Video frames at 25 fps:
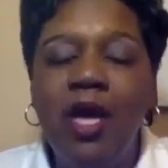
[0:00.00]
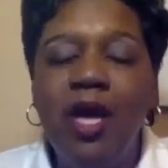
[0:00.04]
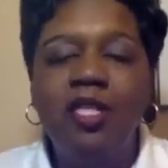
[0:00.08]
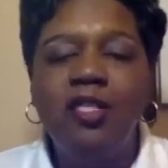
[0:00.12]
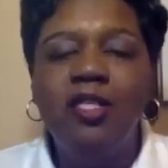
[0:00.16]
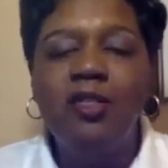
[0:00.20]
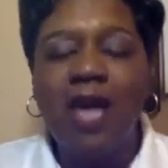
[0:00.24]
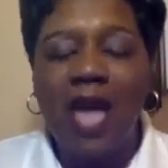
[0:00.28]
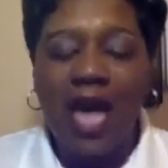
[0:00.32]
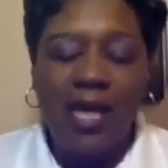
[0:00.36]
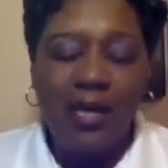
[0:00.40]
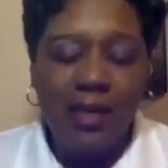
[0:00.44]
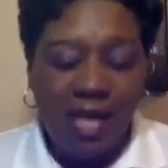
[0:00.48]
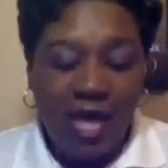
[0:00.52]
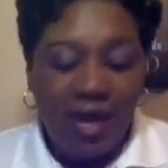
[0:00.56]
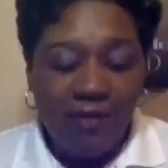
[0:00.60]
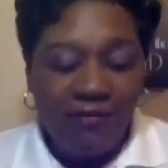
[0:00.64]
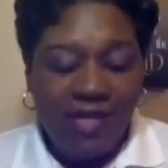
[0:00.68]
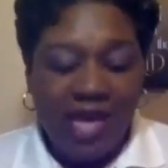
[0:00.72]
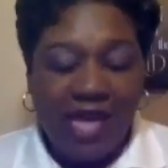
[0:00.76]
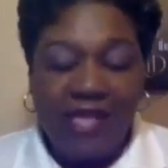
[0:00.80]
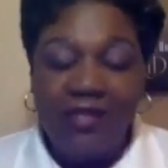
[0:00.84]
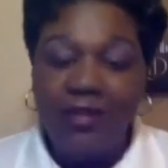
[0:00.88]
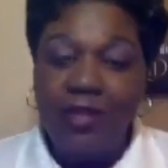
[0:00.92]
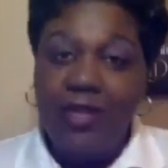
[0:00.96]
So I mm-hmm. love
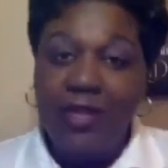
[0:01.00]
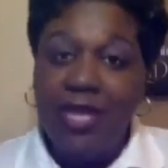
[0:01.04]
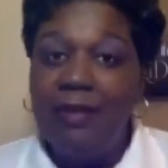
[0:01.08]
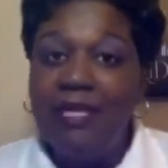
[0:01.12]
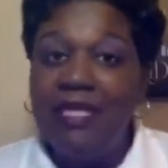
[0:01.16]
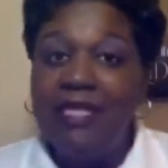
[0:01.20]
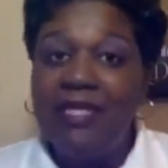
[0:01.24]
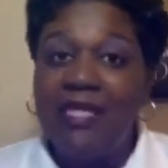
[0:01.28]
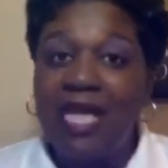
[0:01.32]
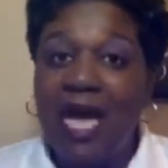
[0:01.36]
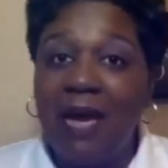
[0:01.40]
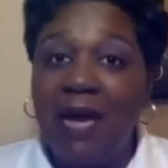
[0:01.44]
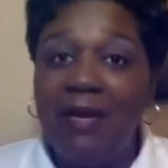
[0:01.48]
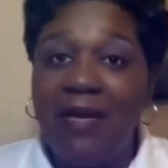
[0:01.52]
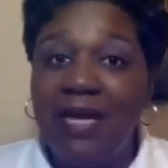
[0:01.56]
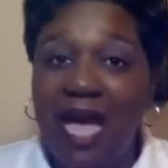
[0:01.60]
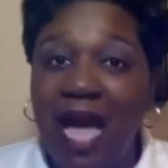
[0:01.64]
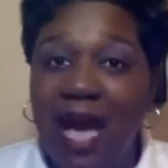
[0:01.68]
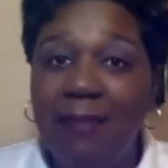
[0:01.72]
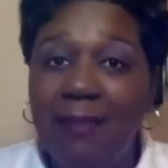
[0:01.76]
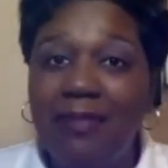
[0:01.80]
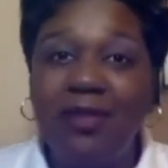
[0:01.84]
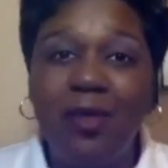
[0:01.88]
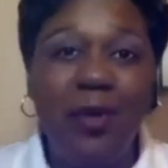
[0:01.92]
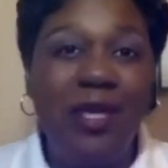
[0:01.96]
that. So let me sum it
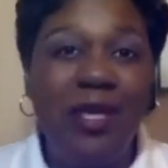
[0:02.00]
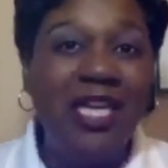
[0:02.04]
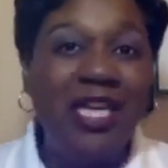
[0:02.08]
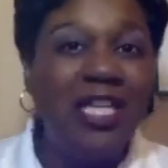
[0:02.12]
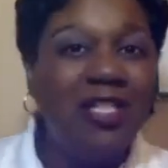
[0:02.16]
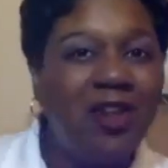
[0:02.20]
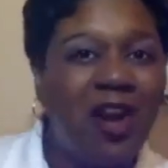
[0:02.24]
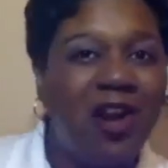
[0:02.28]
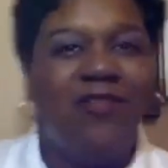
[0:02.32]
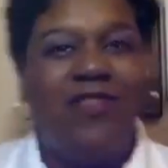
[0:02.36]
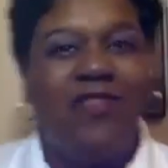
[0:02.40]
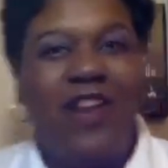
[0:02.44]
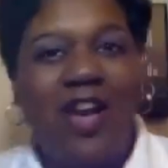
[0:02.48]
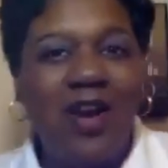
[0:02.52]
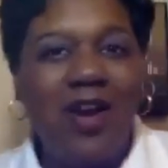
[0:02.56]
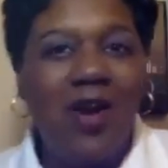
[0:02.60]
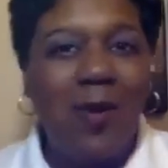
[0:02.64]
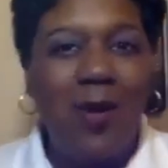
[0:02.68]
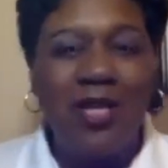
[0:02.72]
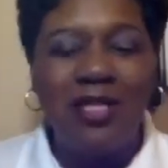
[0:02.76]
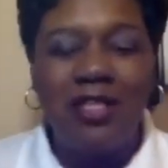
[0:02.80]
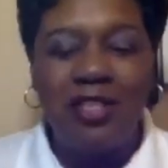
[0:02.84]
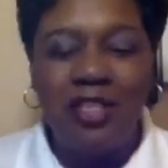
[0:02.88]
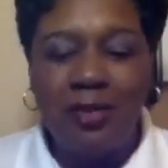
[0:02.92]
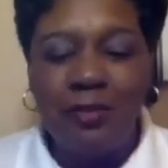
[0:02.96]
up so we can get to our fun
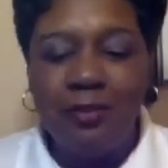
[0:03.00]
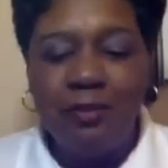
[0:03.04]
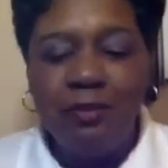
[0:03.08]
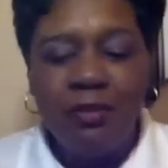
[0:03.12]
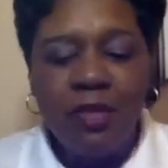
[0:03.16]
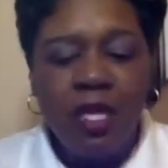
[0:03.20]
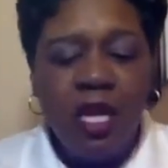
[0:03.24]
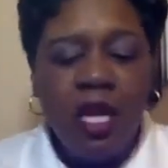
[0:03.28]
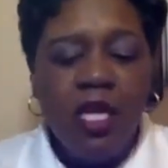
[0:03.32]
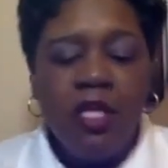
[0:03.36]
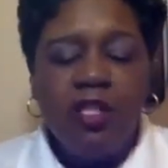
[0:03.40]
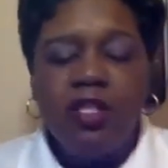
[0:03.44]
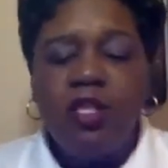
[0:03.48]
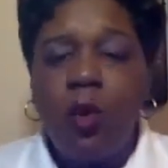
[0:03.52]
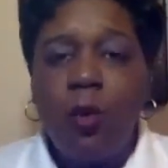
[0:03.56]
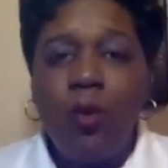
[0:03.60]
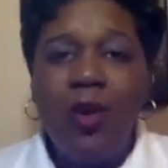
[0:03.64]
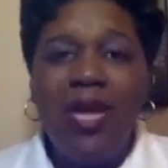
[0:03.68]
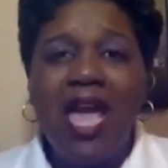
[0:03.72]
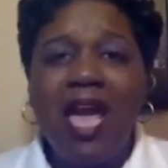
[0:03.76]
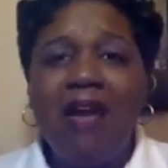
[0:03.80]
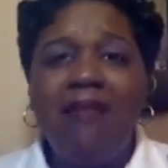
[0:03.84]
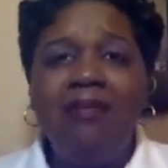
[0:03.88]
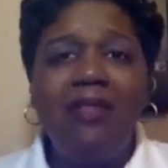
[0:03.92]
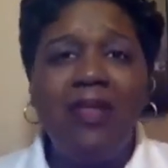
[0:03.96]
question. So mm-hmm. we
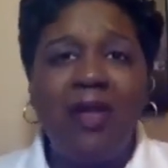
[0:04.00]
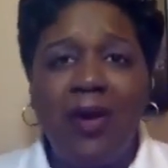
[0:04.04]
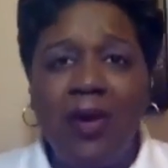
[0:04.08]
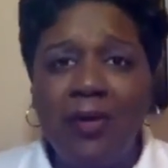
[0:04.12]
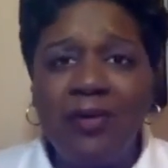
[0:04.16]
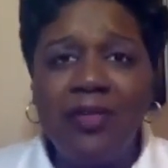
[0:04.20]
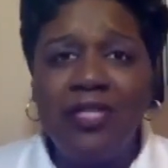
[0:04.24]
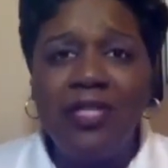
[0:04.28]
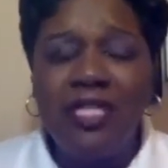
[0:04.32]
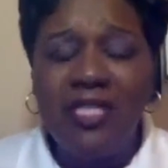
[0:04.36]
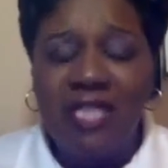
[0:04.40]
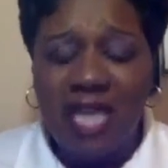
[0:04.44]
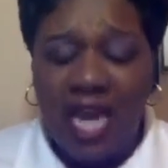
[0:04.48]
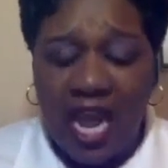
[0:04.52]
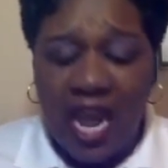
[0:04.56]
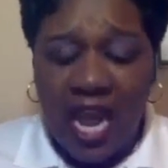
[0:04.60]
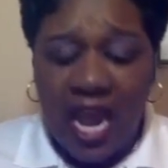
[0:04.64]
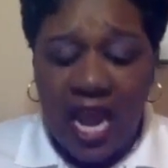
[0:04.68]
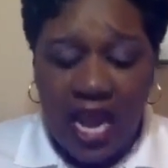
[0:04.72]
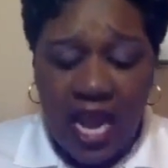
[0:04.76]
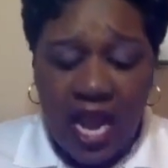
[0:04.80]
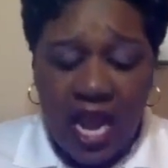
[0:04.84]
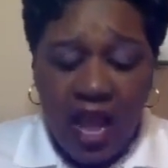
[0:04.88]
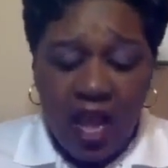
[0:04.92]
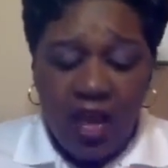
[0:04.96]
have learned
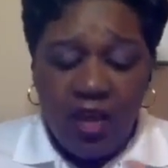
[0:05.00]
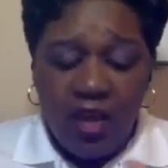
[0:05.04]
today